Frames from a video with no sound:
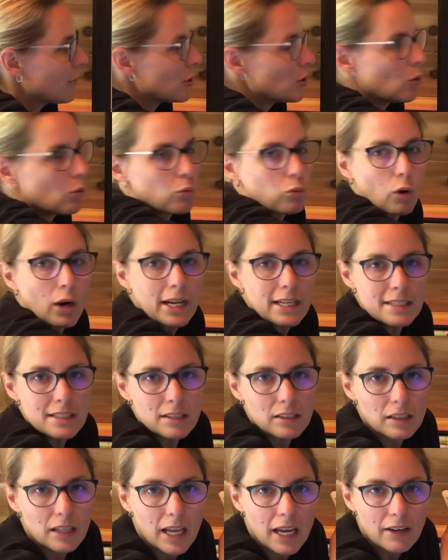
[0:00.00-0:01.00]
to go right
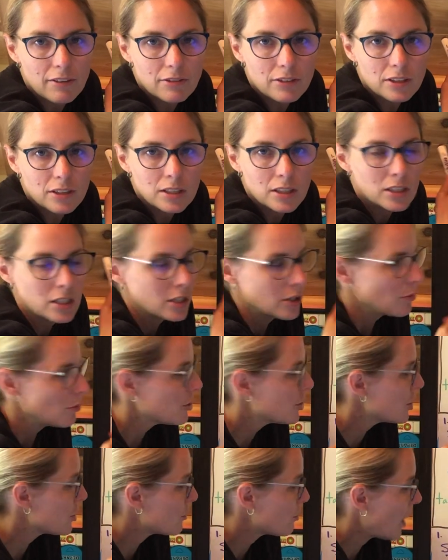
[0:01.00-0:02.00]
to left,
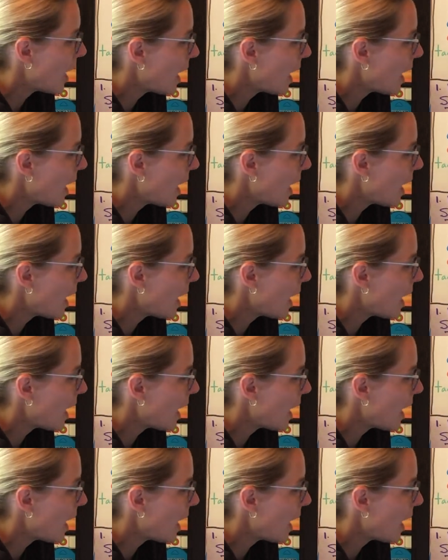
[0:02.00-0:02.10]
which is